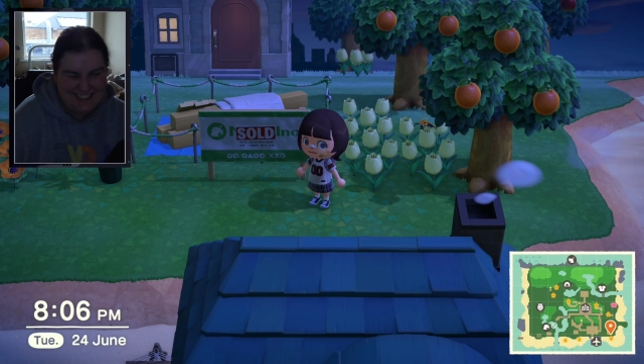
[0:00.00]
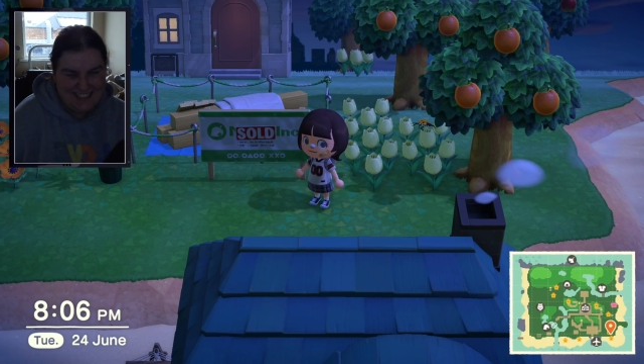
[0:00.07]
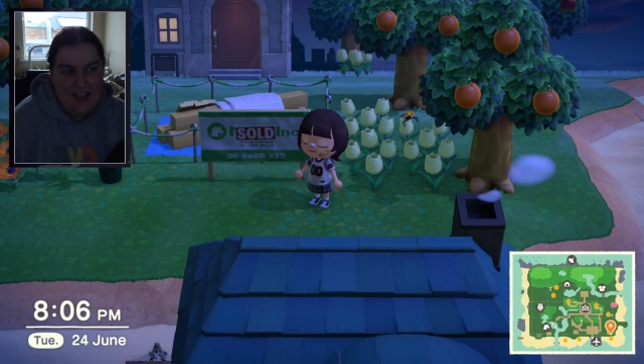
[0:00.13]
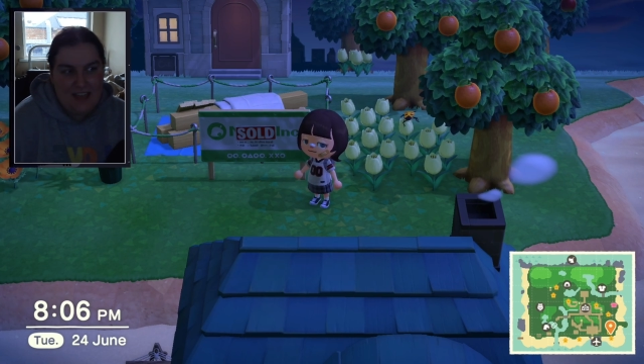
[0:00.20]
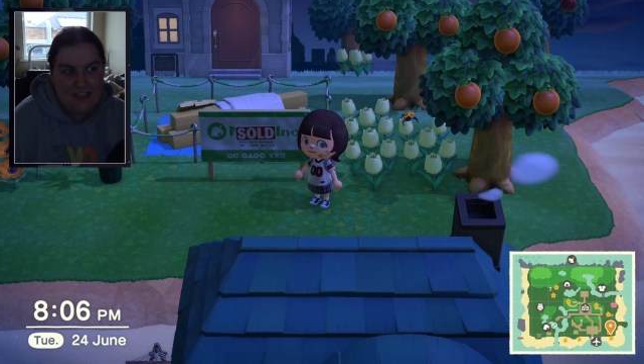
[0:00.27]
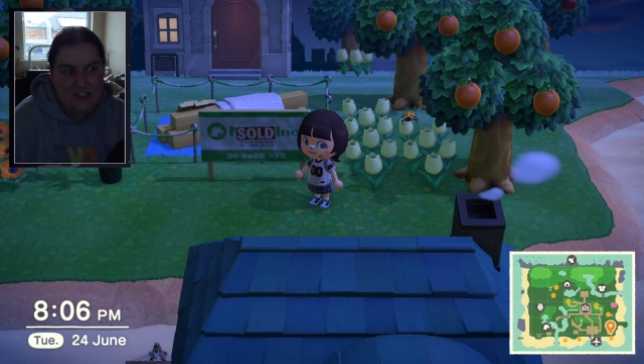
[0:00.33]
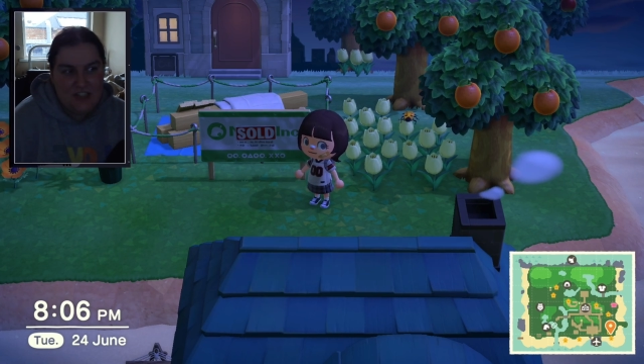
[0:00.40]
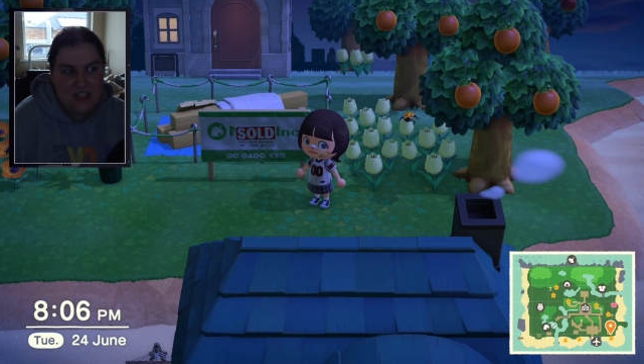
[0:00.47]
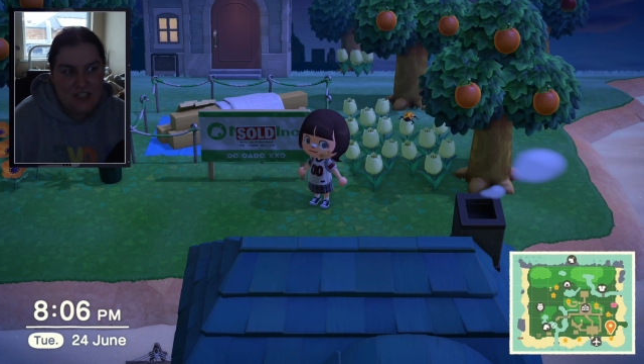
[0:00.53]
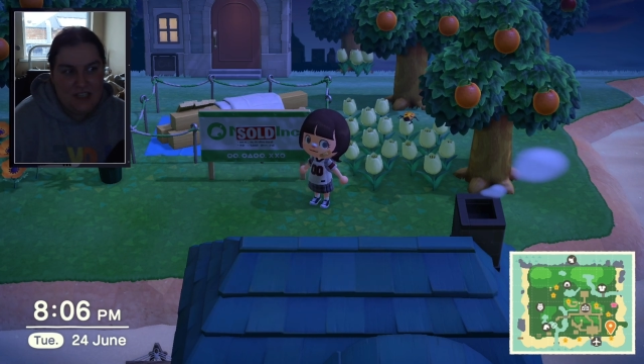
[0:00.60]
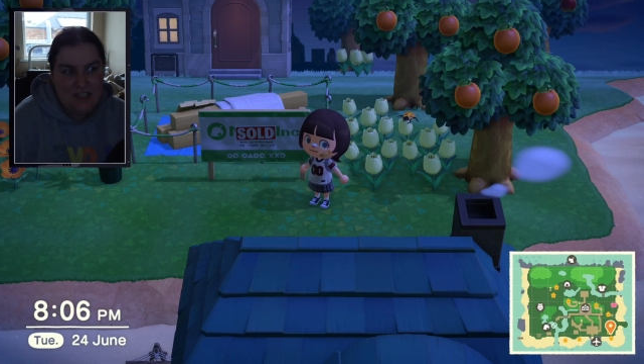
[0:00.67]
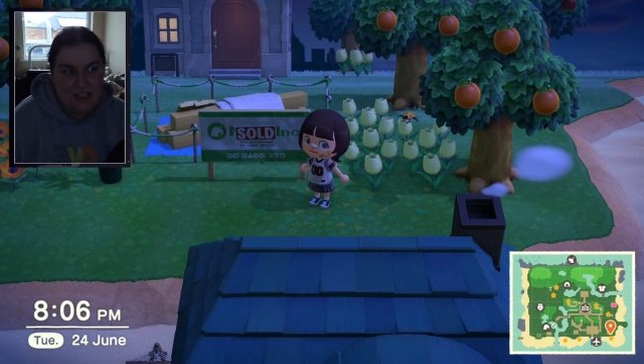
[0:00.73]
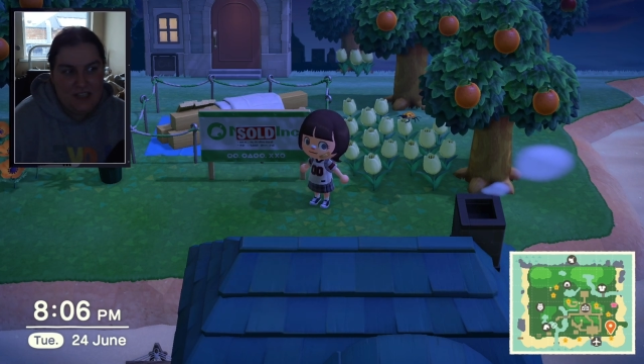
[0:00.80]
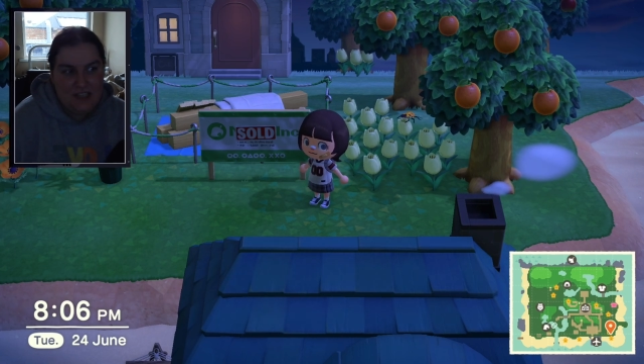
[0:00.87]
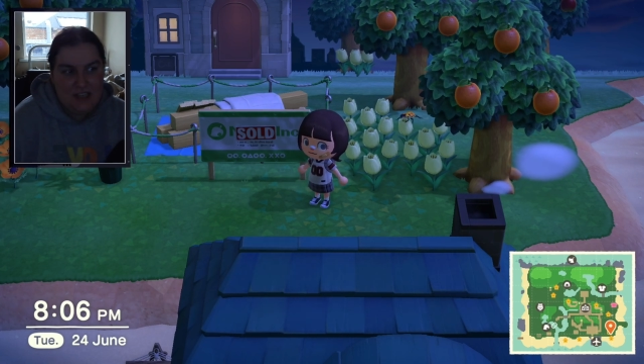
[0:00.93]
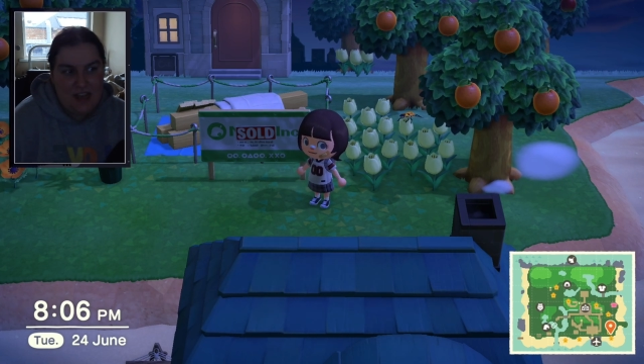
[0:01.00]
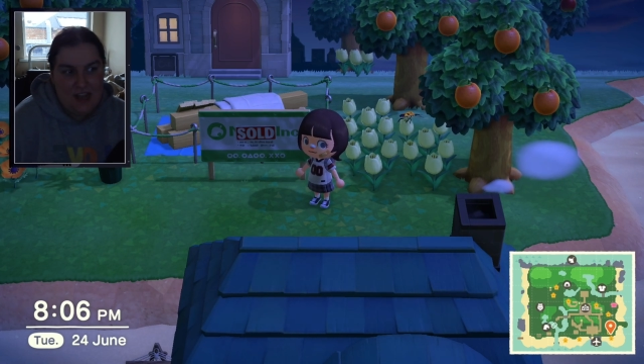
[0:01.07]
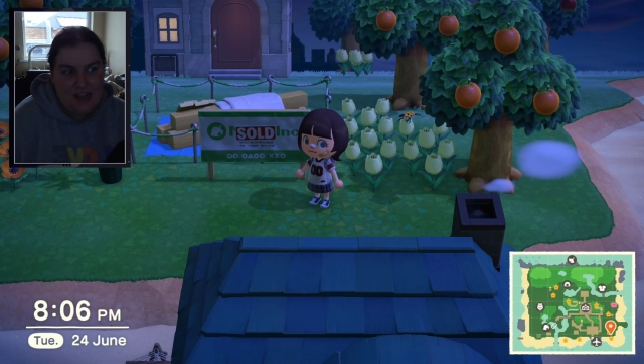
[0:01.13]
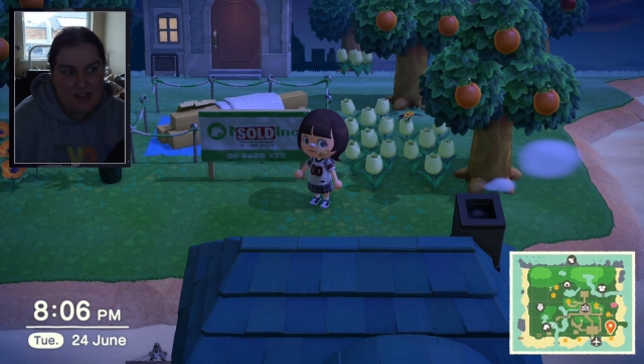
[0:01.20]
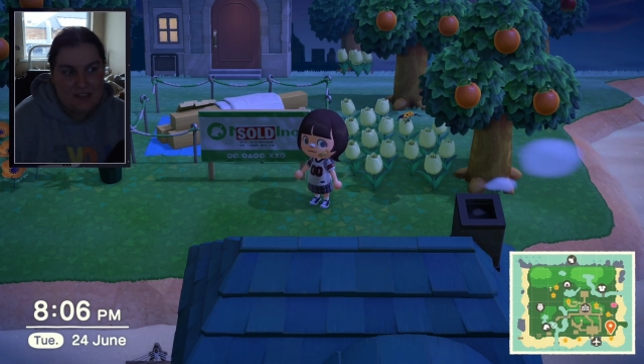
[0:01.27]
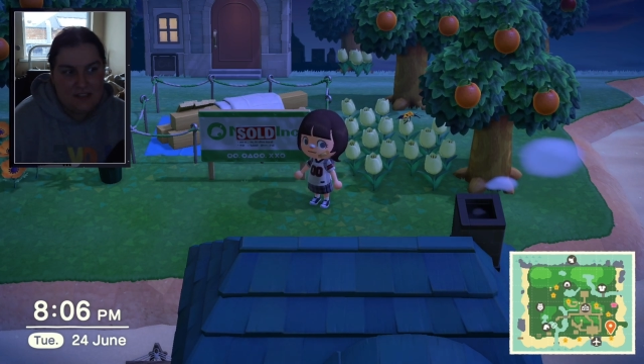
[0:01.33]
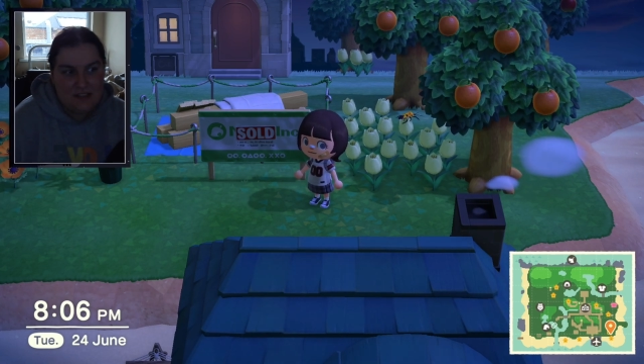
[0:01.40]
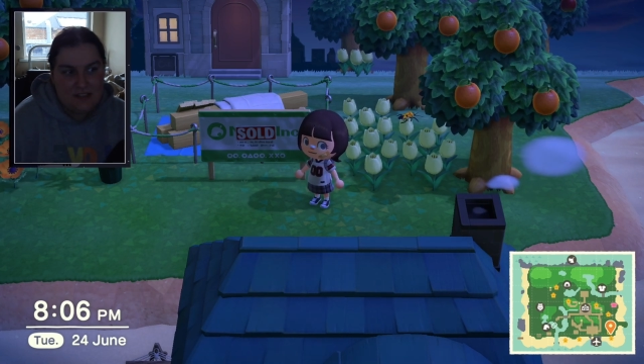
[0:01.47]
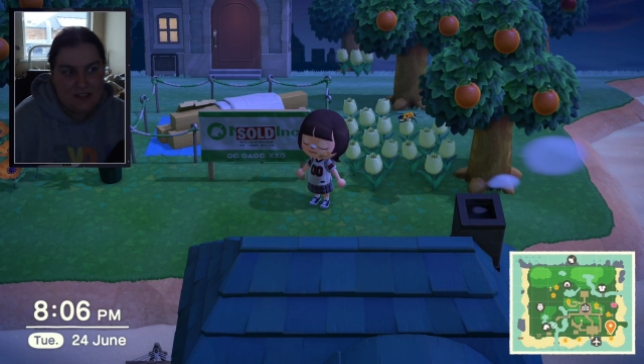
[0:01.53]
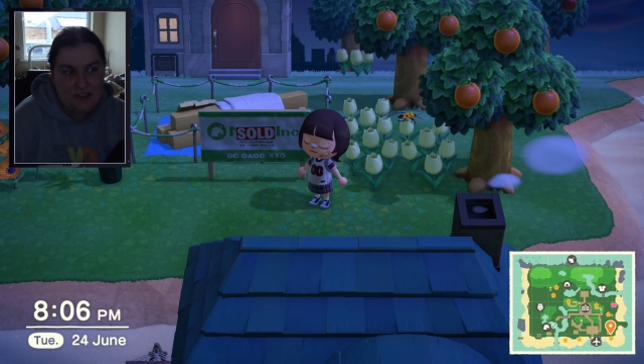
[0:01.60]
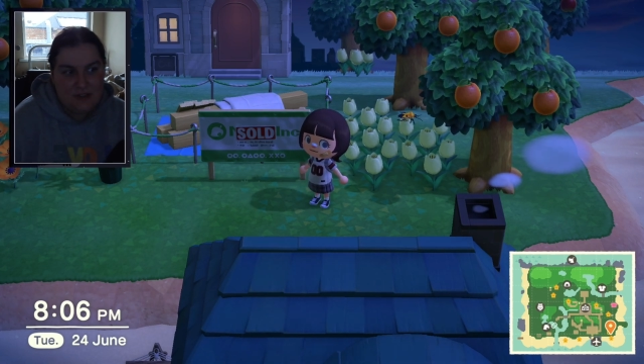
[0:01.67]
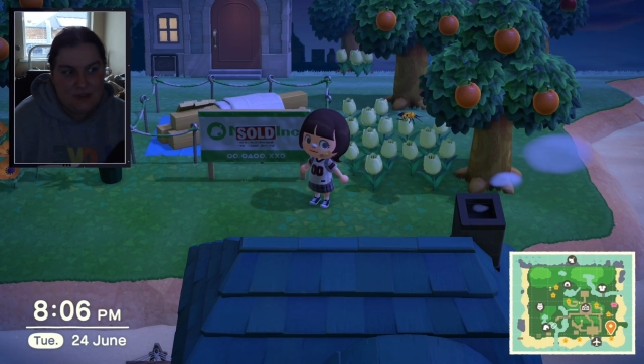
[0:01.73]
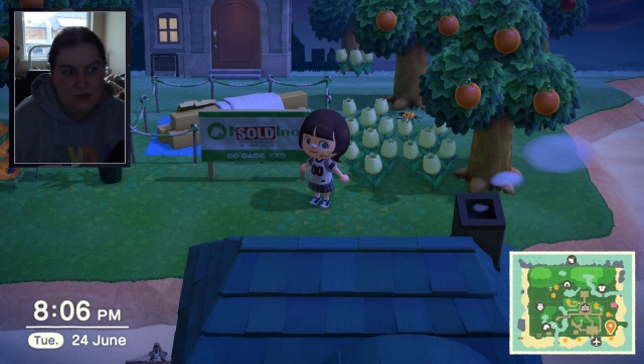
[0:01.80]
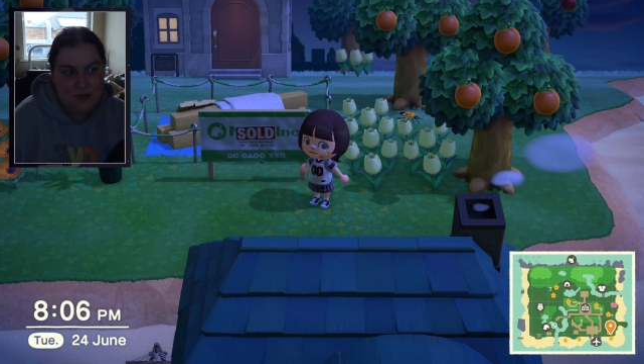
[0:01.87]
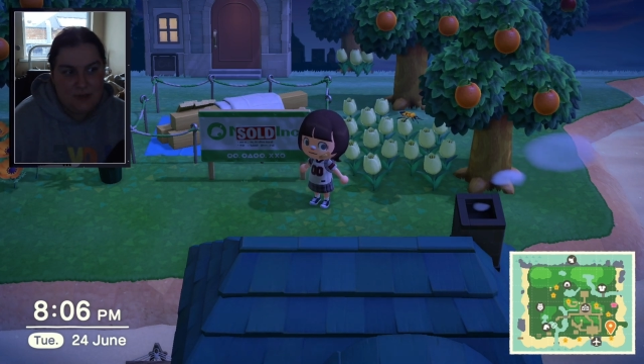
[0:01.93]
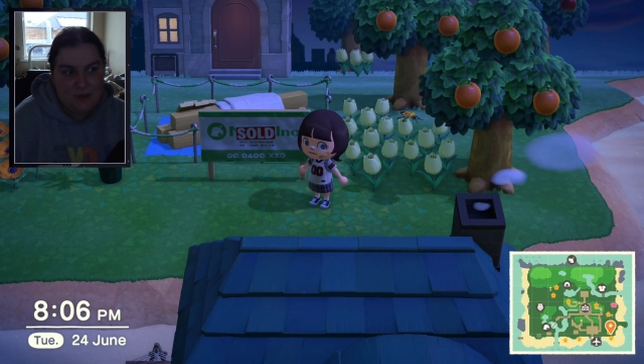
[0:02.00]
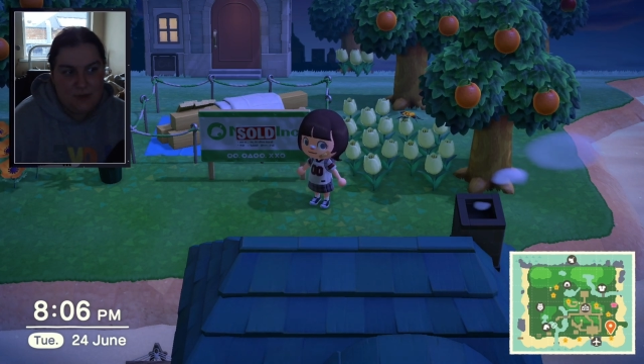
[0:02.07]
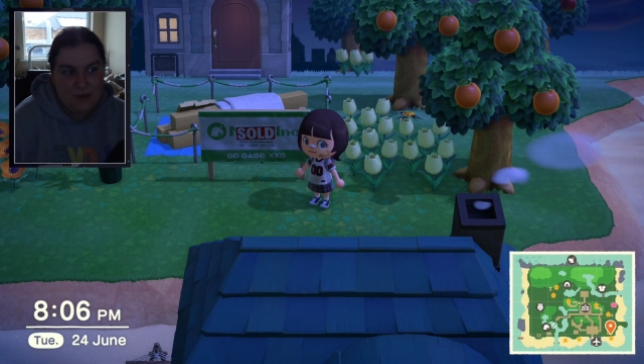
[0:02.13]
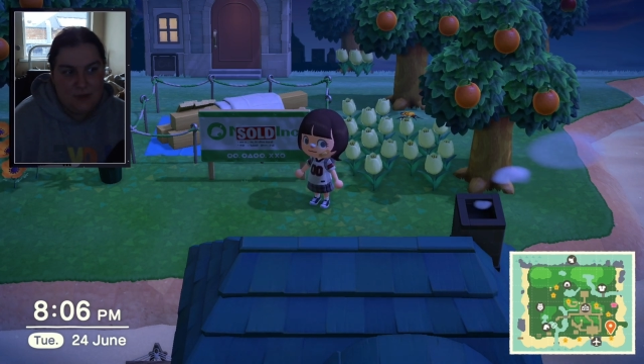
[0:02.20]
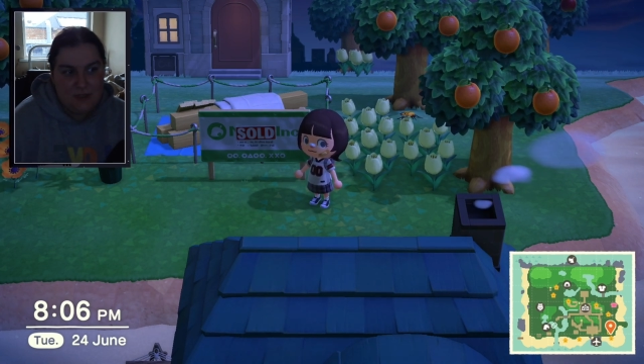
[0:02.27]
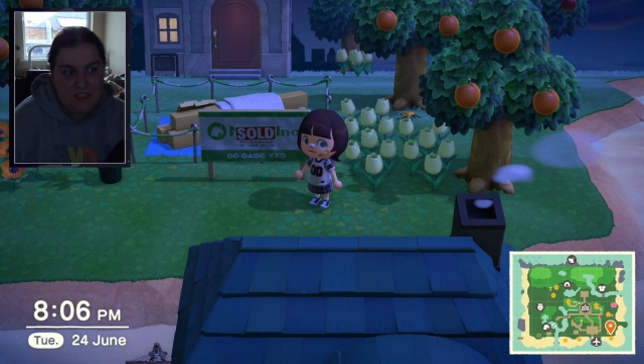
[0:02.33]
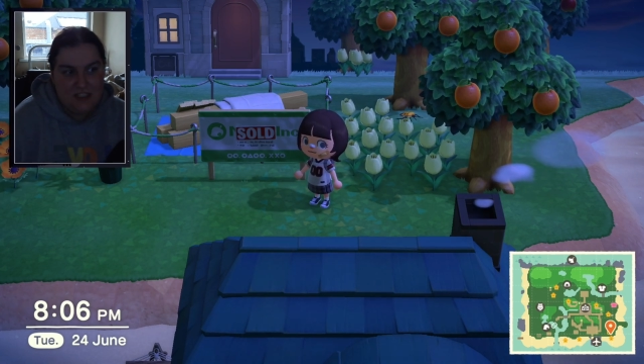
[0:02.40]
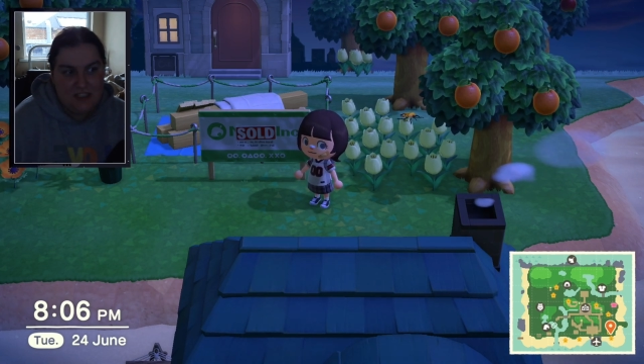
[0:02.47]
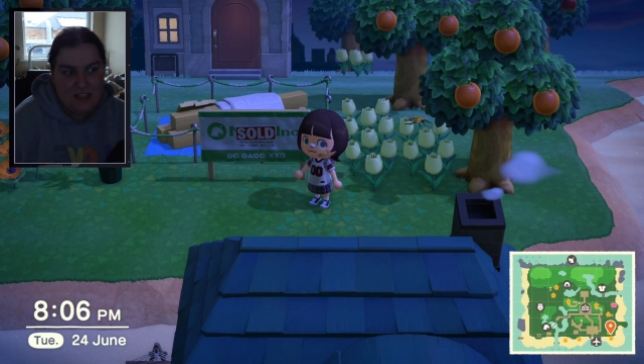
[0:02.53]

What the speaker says: And she asked to